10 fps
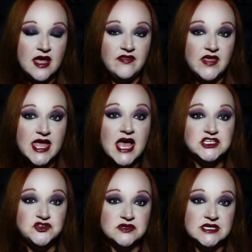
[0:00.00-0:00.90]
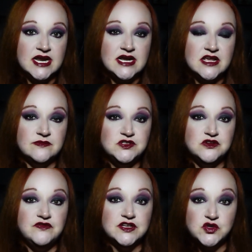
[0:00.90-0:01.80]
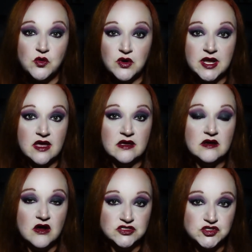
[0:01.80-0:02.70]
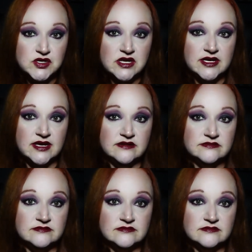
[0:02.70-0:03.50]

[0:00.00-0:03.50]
and they extradited him to Victoria, Australia.